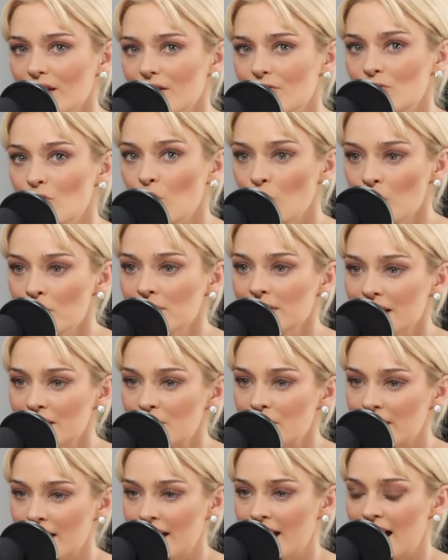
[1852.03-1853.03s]
Normally
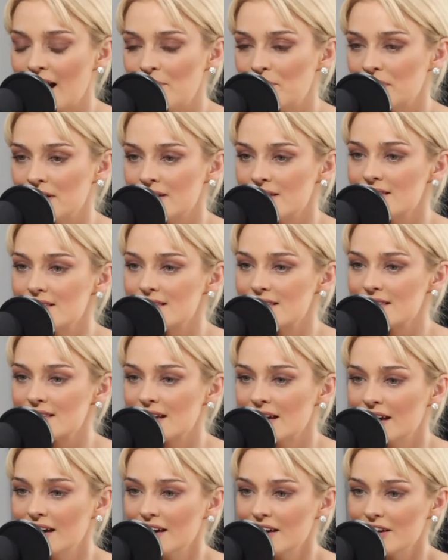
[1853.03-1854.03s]
when that happens,
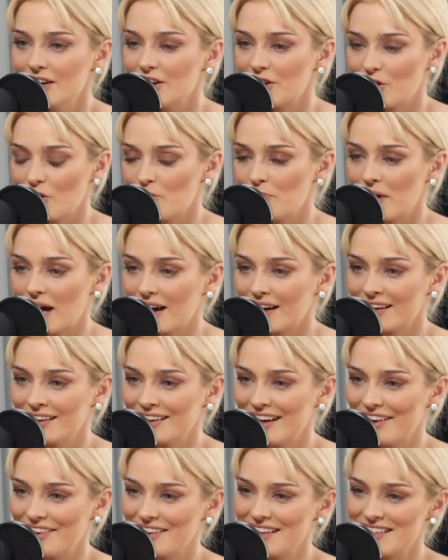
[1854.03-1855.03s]
you go back and
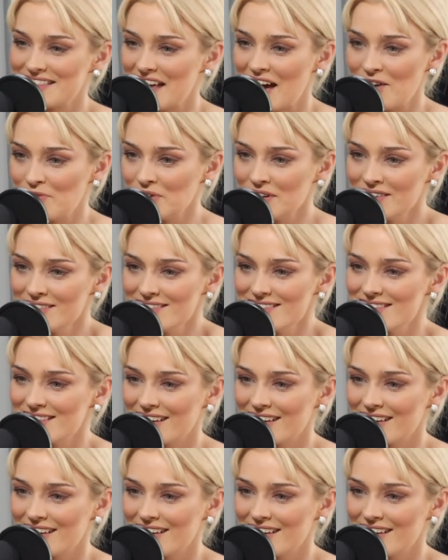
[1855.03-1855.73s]
nothing's happened.